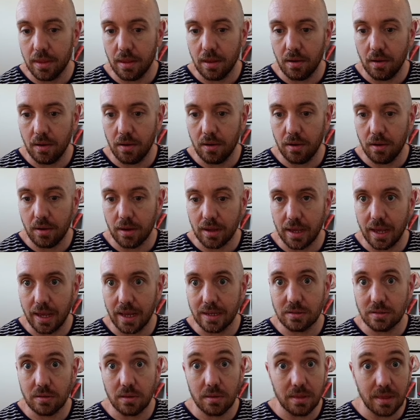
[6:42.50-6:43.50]
Okay,
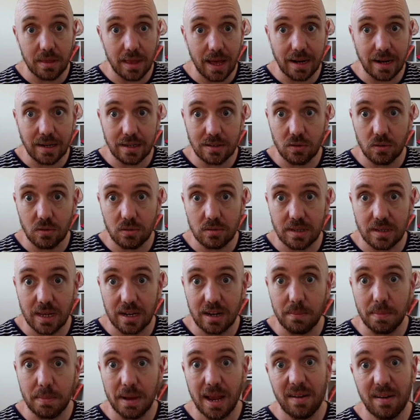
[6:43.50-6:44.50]
so that is all set
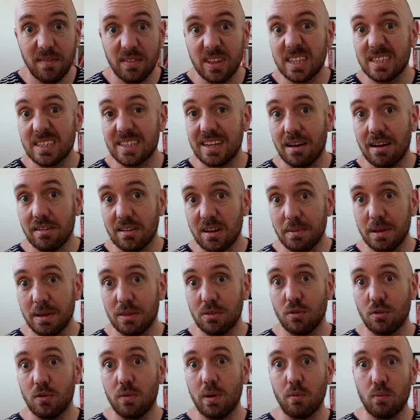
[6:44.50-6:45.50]
up. Everything's now coming
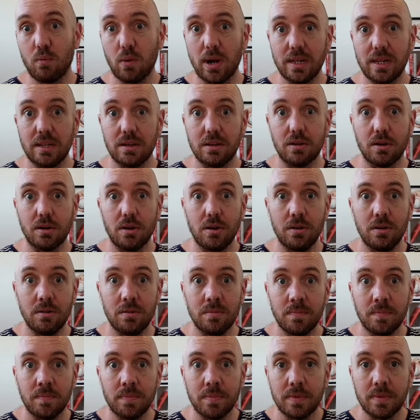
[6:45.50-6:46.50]
through. We're ready to go.
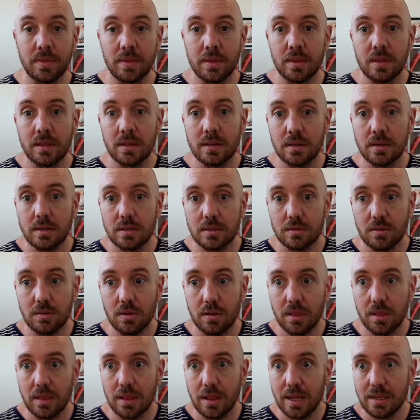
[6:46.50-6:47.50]
So
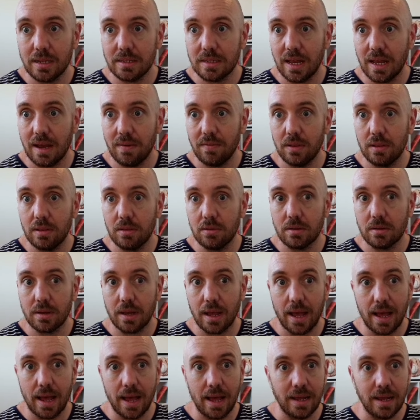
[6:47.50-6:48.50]
let's have a look
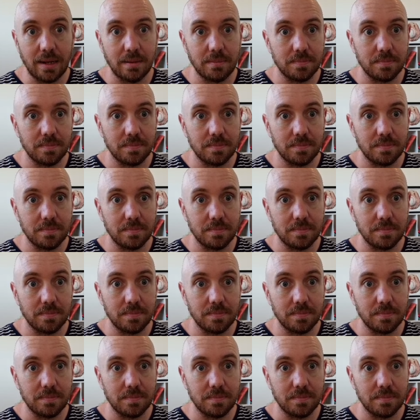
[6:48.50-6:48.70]
at